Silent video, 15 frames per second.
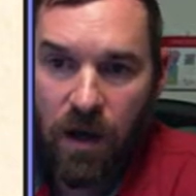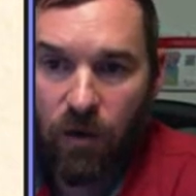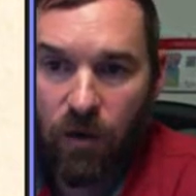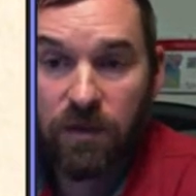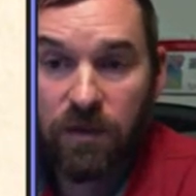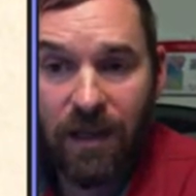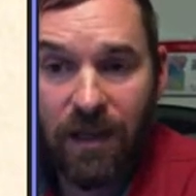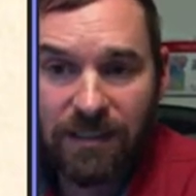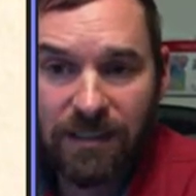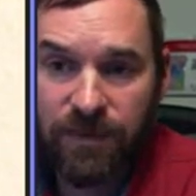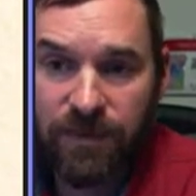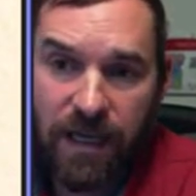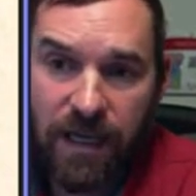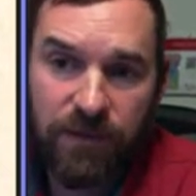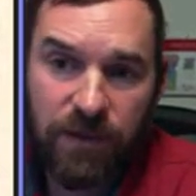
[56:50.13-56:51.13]
over the last
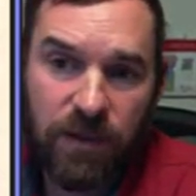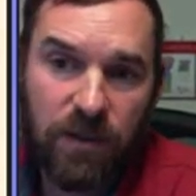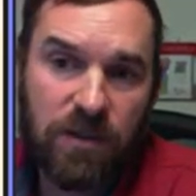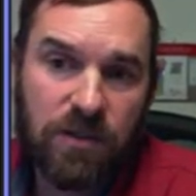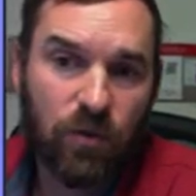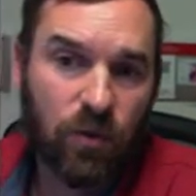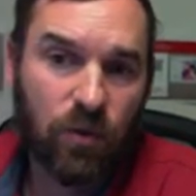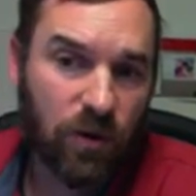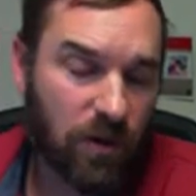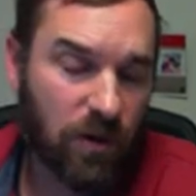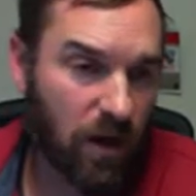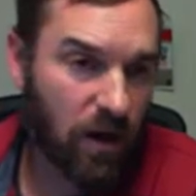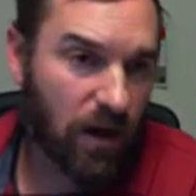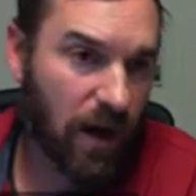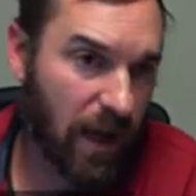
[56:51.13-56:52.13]
five years, or
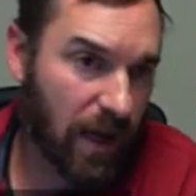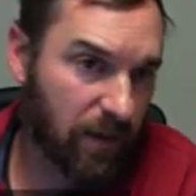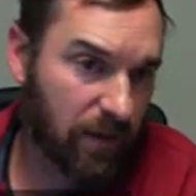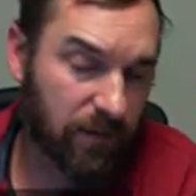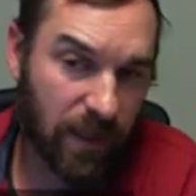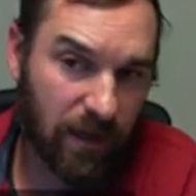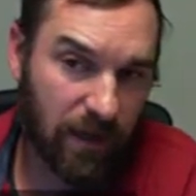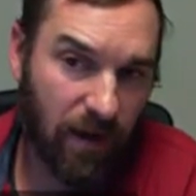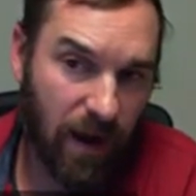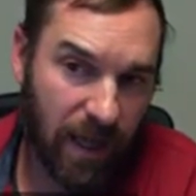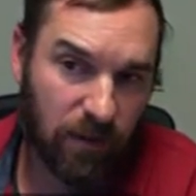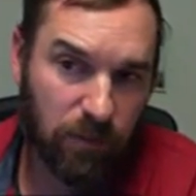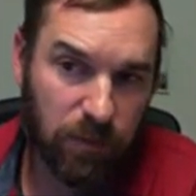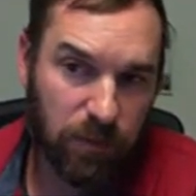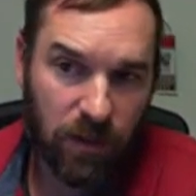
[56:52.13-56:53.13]
are at that are
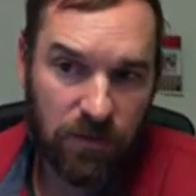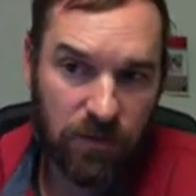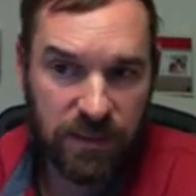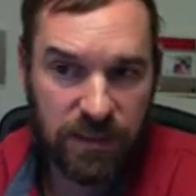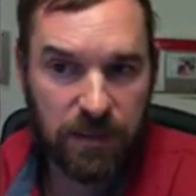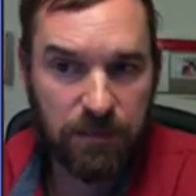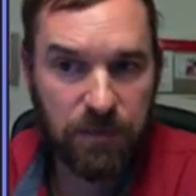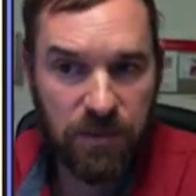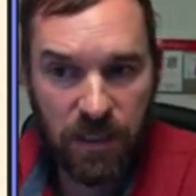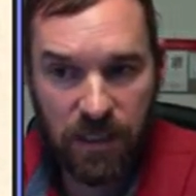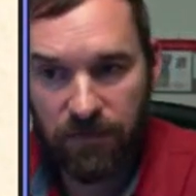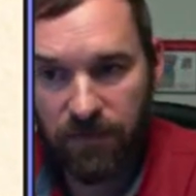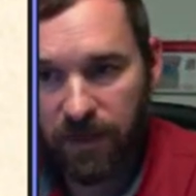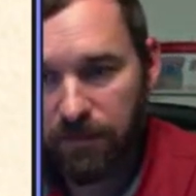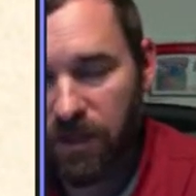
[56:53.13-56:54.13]
at or below
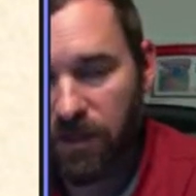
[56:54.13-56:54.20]
60% of